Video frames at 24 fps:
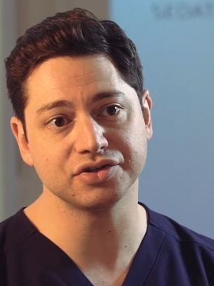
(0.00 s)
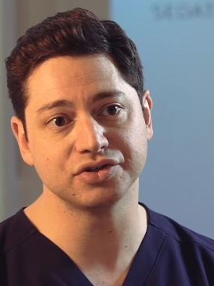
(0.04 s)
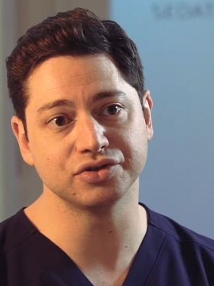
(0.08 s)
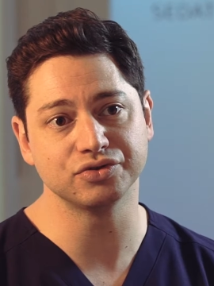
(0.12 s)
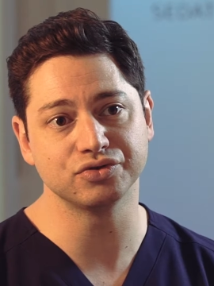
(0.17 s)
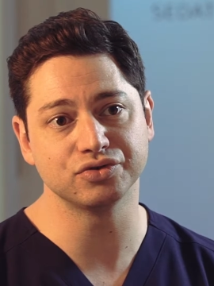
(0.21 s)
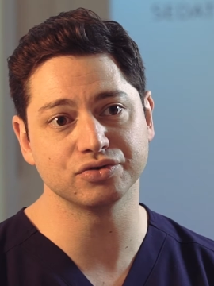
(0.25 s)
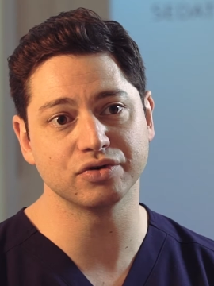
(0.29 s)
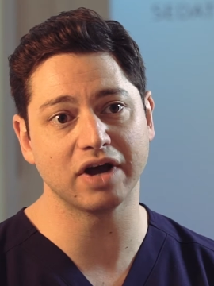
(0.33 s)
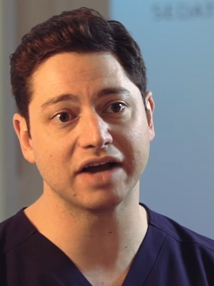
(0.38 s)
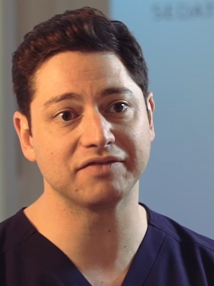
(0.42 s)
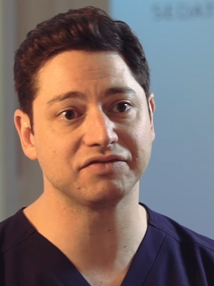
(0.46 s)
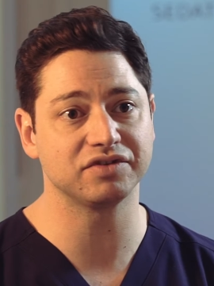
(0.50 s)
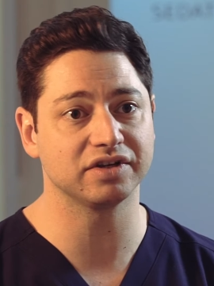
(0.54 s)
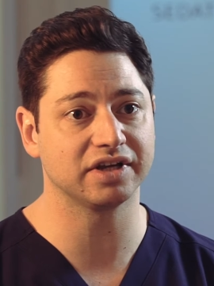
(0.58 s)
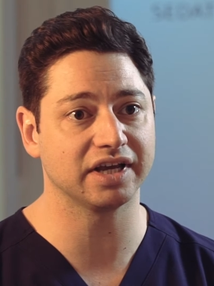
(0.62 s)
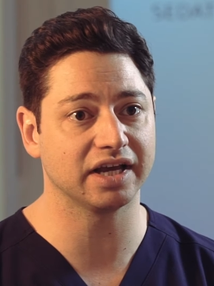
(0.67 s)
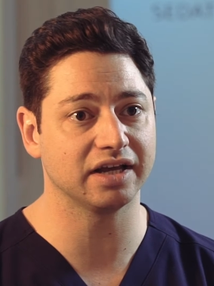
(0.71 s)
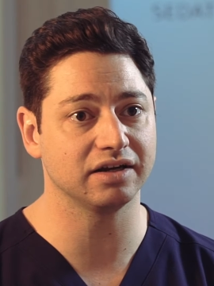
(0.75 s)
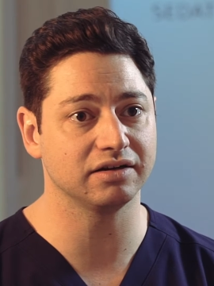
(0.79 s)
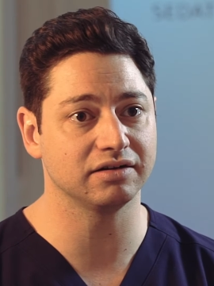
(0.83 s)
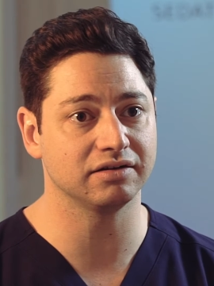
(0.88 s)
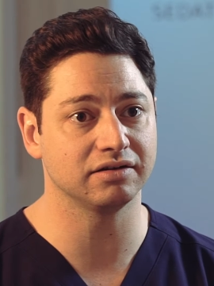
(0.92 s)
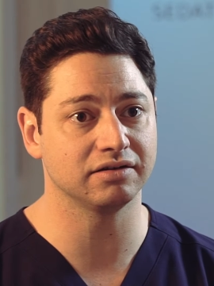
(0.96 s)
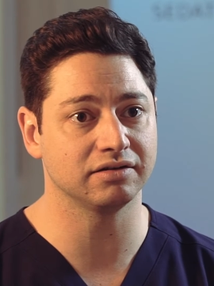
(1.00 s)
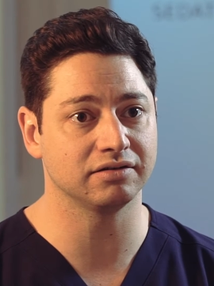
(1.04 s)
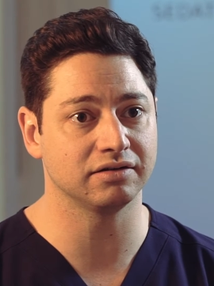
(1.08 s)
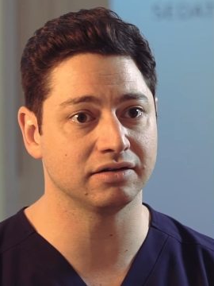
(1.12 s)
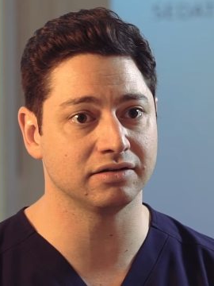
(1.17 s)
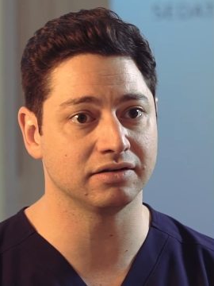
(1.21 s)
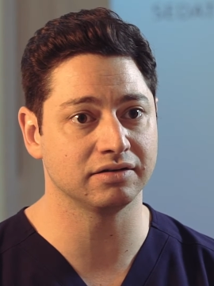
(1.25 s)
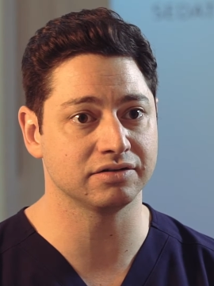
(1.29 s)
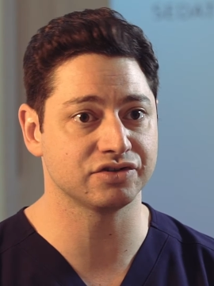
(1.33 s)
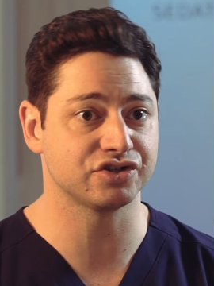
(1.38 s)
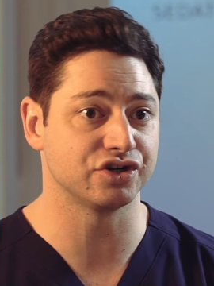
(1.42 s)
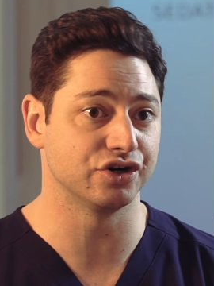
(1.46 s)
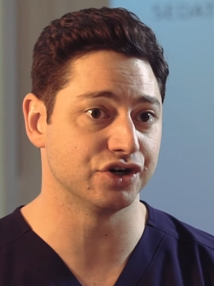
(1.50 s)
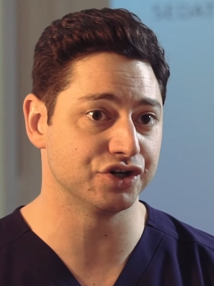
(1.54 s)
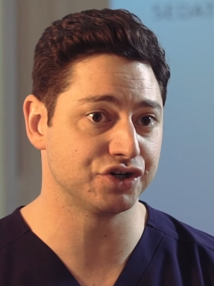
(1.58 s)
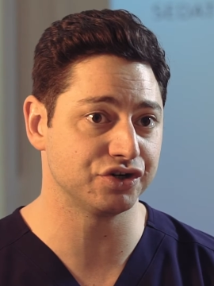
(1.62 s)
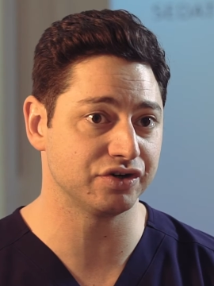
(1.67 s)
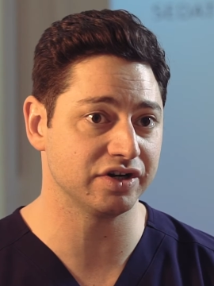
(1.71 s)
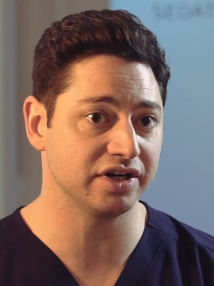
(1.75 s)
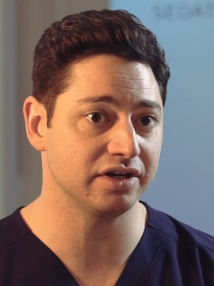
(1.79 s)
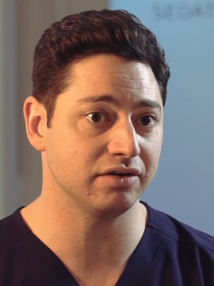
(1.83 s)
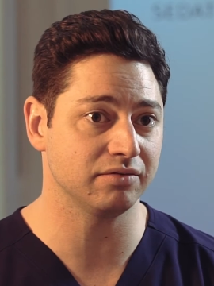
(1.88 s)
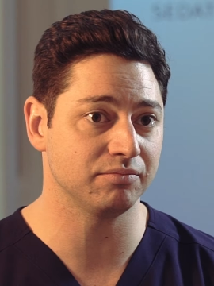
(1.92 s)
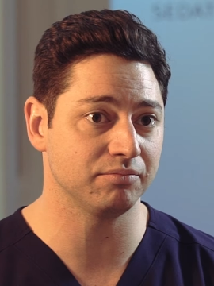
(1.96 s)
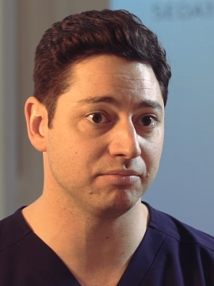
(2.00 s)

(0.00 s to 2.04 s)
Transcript: you do have to get surgery,